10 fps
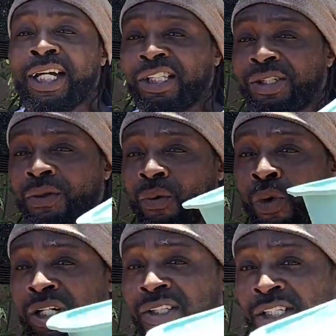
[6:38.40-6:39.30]
it's
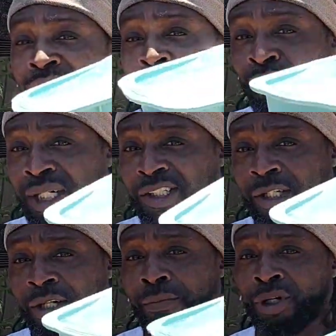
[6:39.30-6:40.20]
one of these
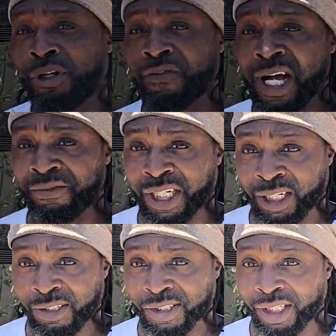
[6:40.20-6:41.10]
bricks per 5
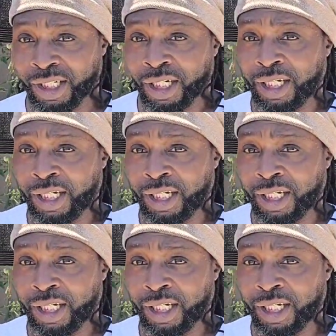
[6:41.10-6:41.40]
gallons.